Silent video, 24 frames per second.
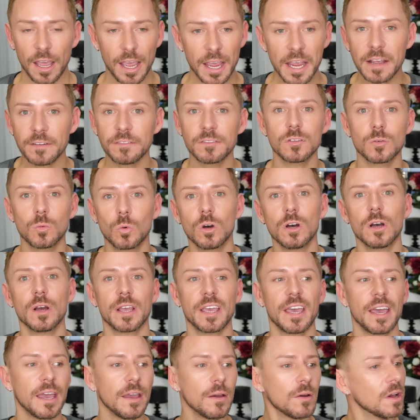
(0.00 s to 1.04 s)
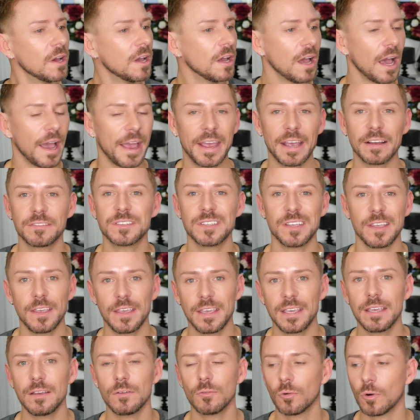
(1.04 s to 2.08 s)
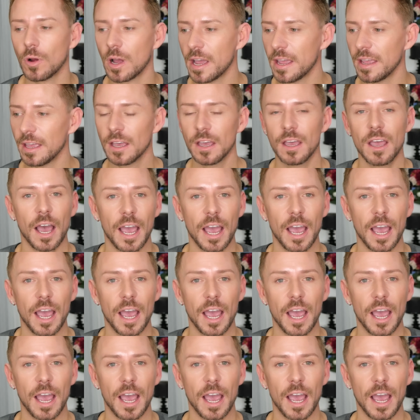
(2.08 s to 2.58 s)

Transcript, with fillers: I have to work out, I have to eat right,